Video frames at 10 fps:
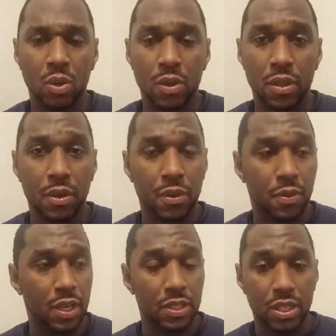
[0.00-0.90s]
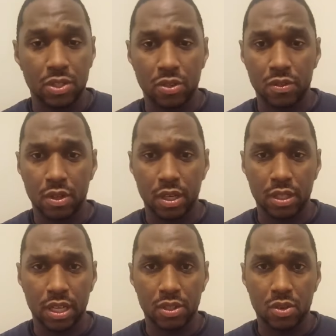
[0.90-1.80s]
know that there are things
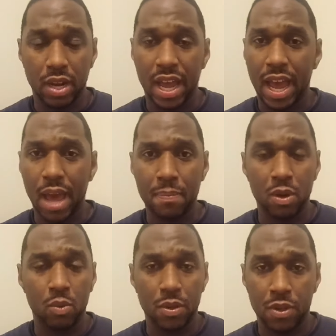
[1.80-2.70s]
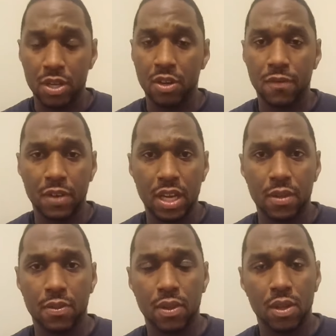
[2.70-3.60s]
that's going to happen within your
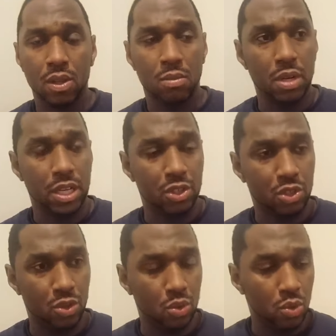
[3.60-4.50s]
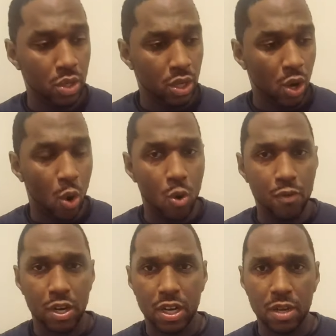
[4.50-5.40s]
faith. But as you
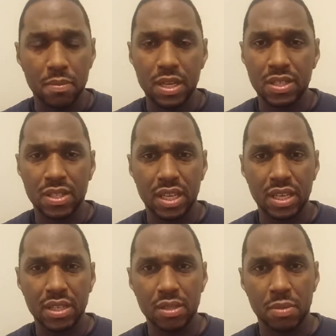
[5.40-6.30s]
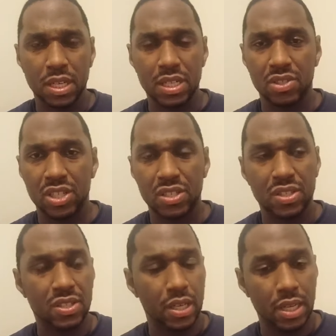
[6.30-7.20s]
overcome these things, because
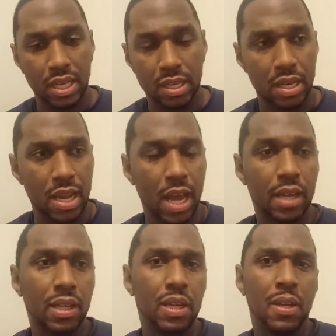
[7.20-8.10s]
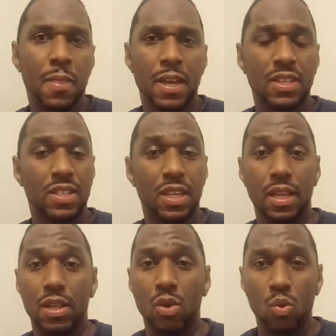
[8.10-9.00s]
Jesus said that he said
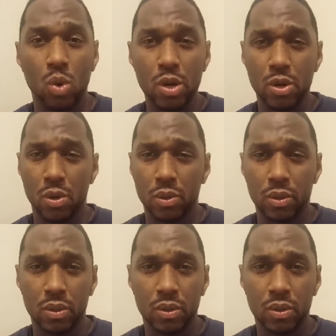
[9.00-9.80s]
that in the world,